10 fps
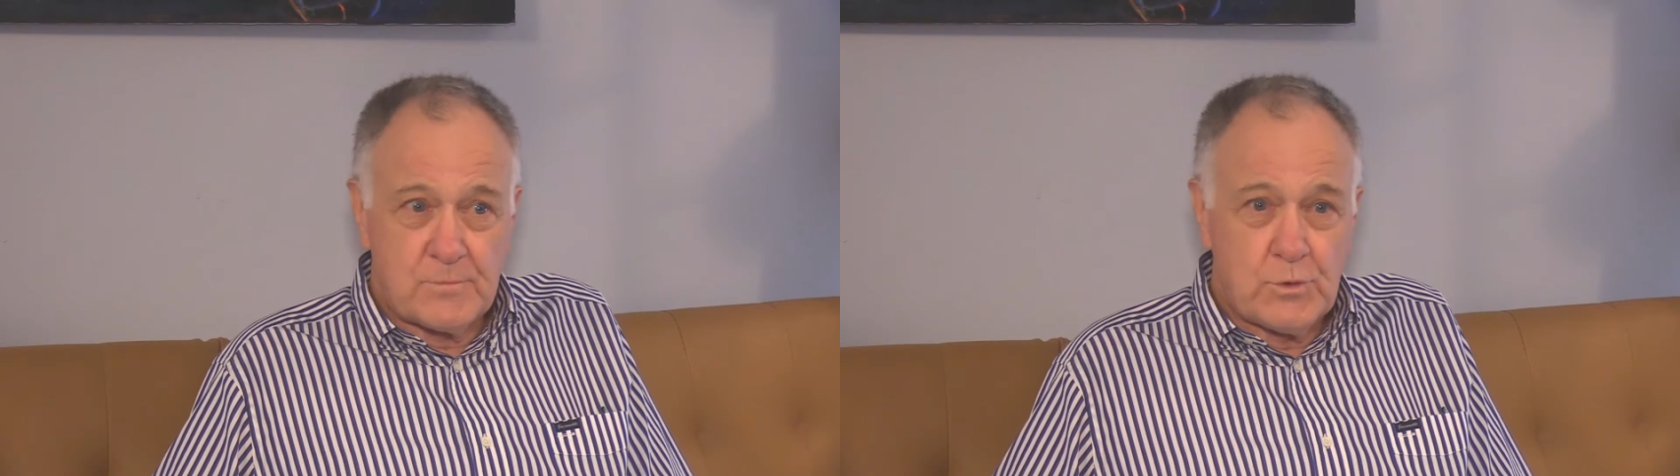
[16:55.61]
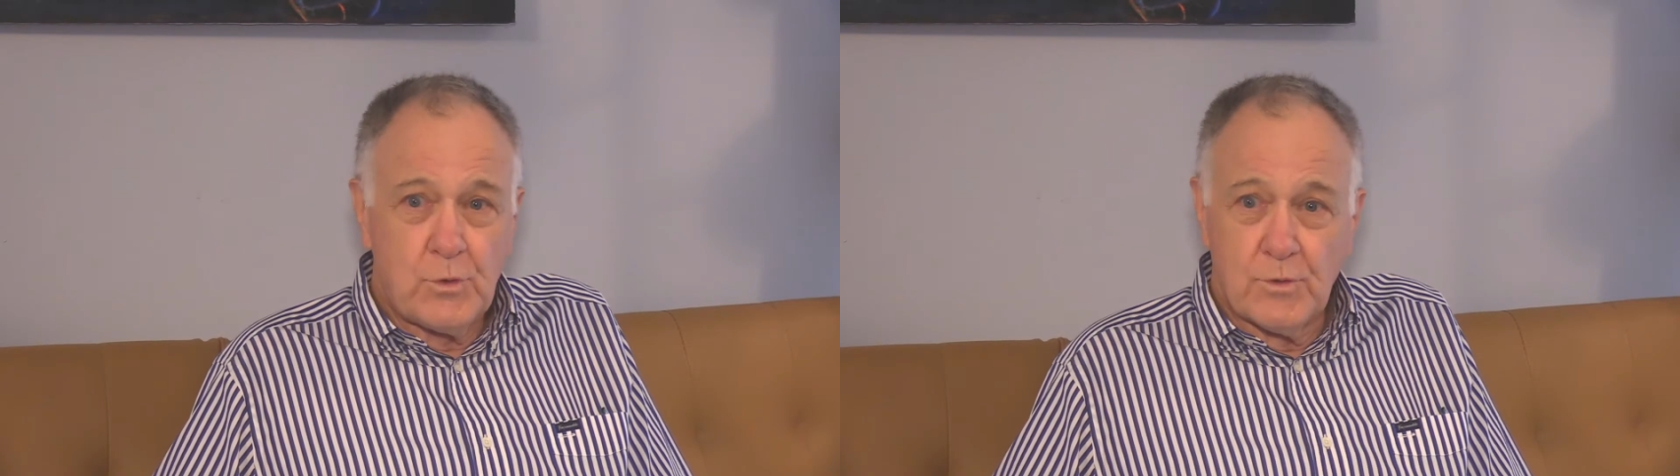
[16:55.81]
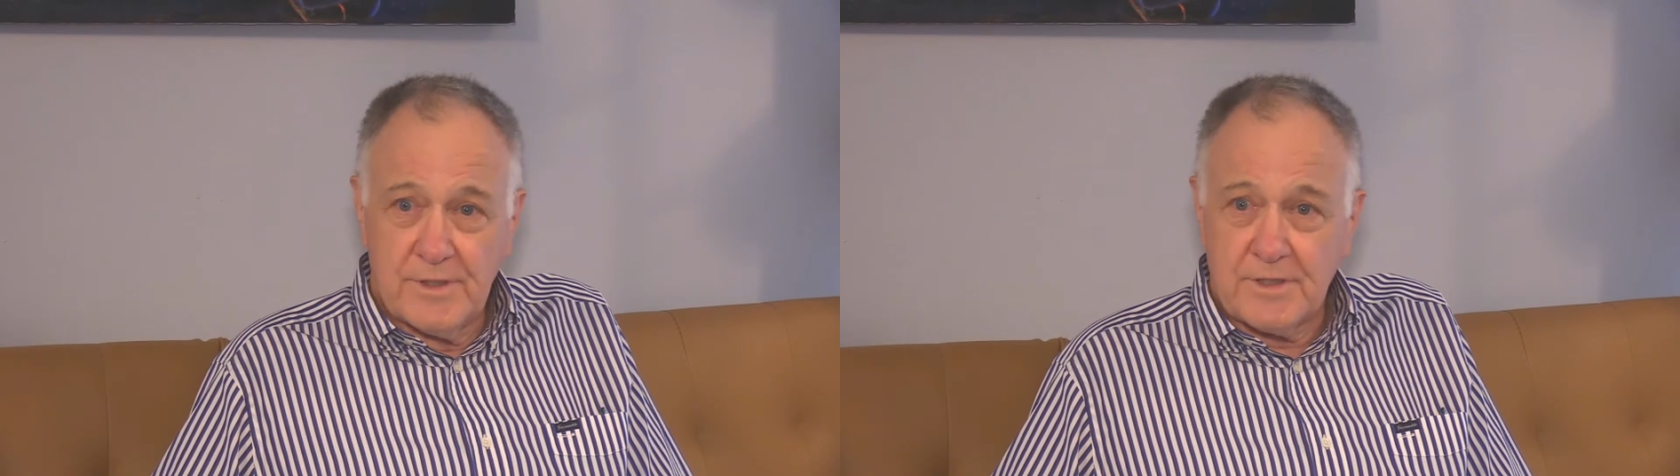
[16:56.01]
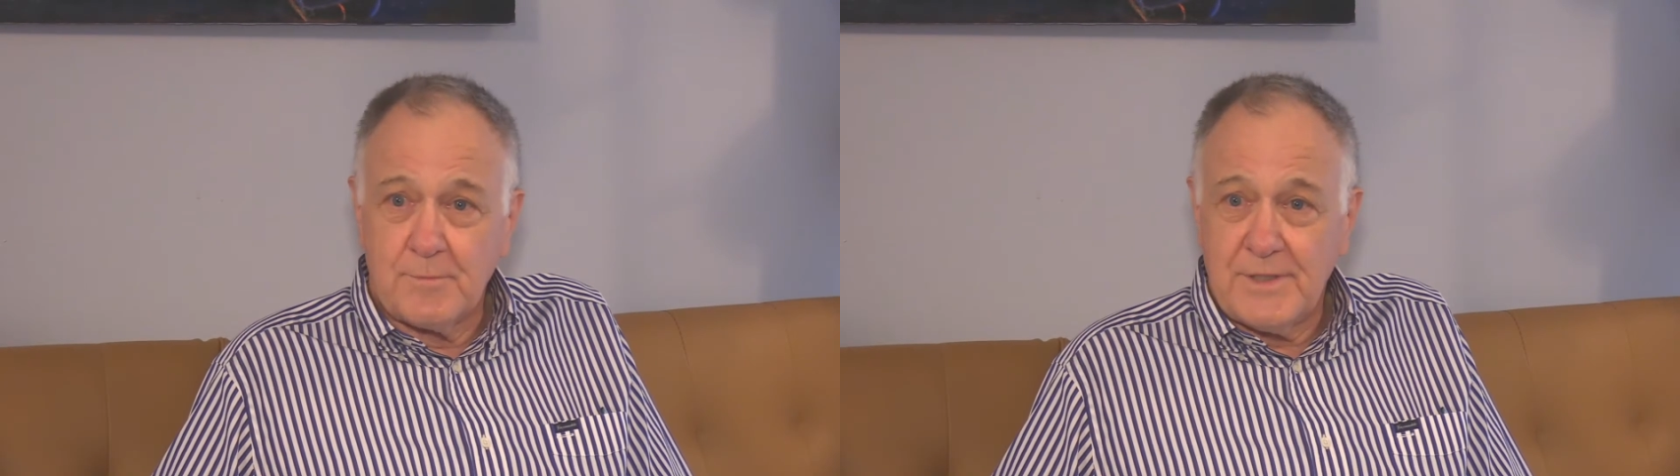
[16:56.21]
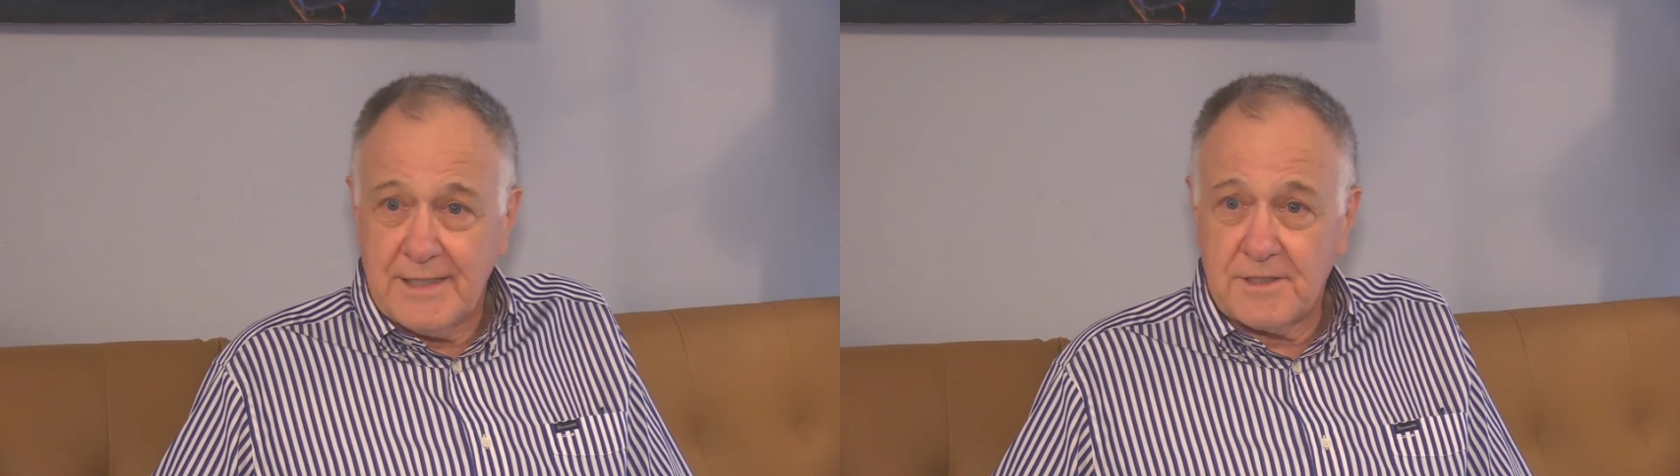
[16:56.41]

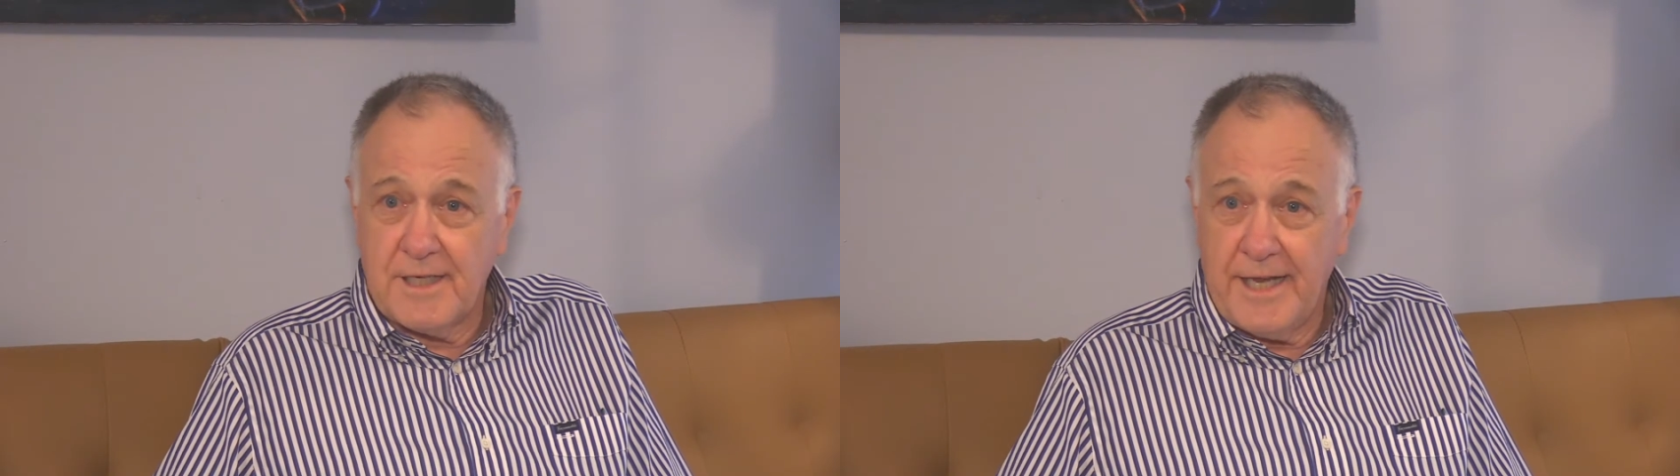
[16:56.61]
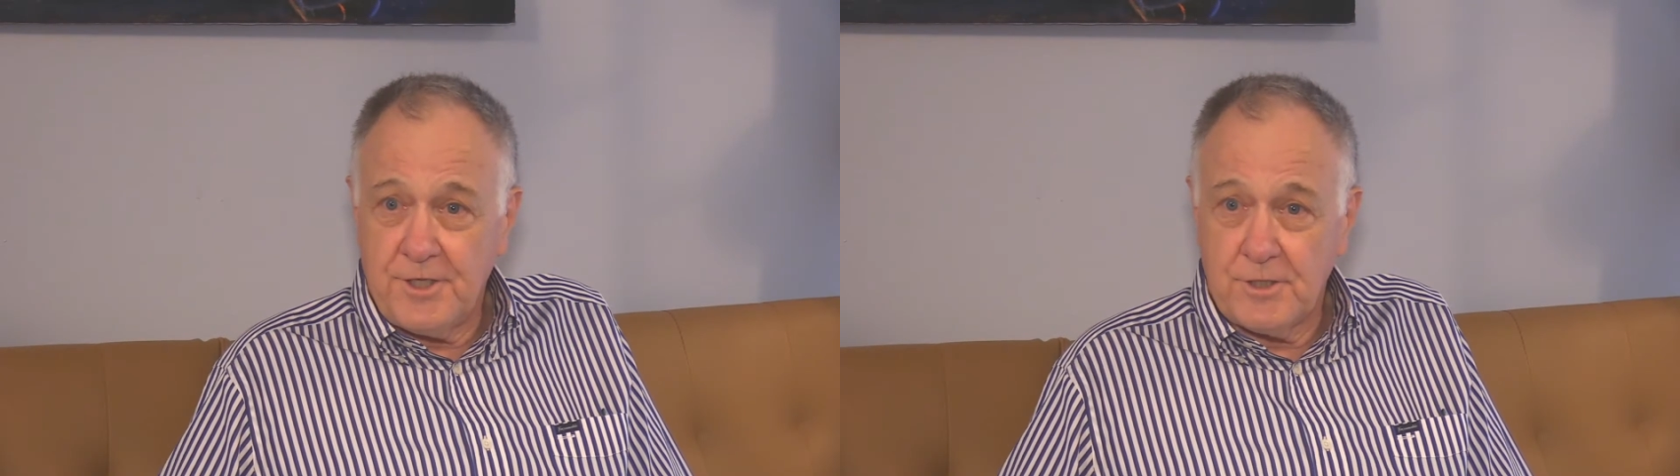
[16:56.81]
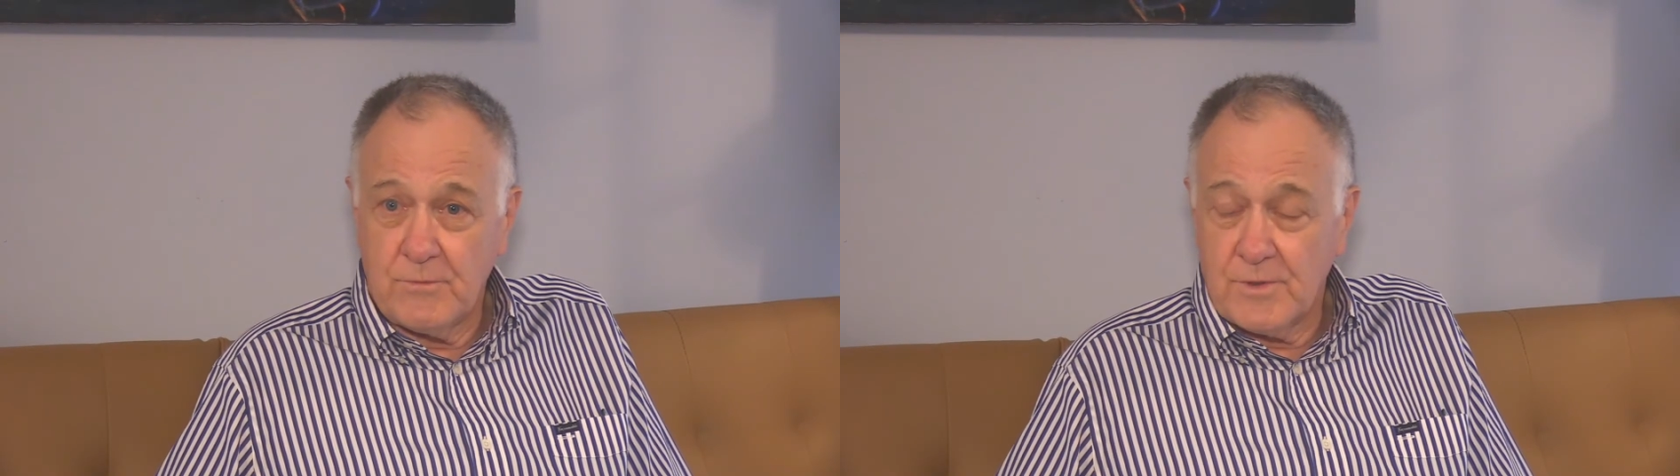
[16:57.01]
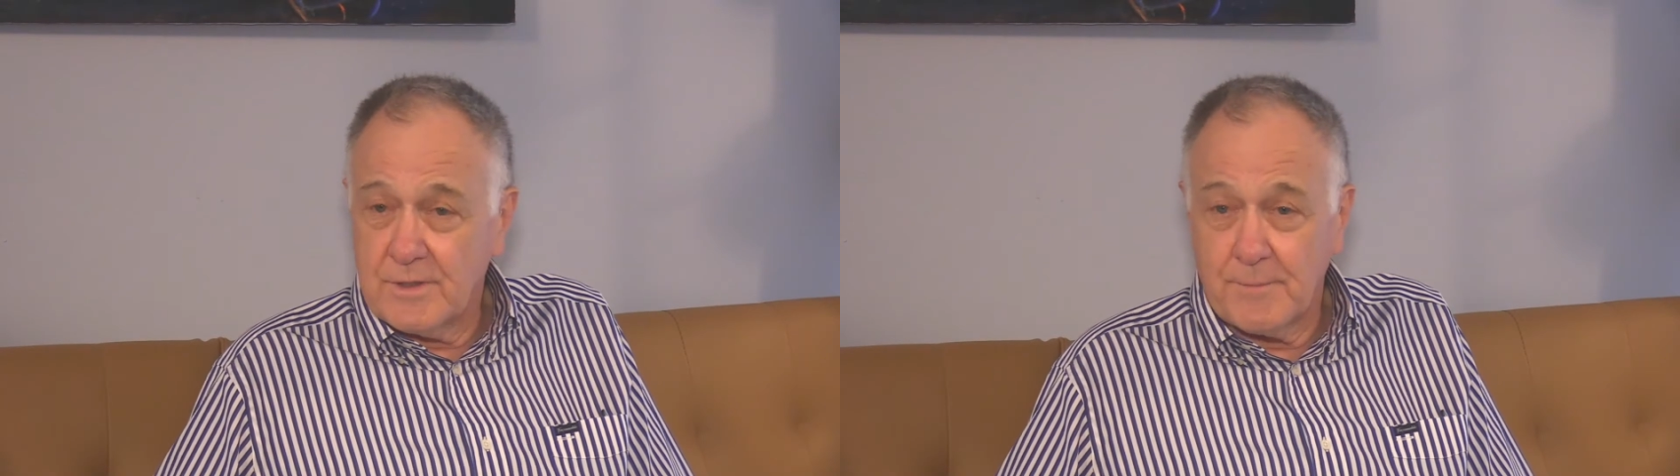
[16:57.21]
tourism destination with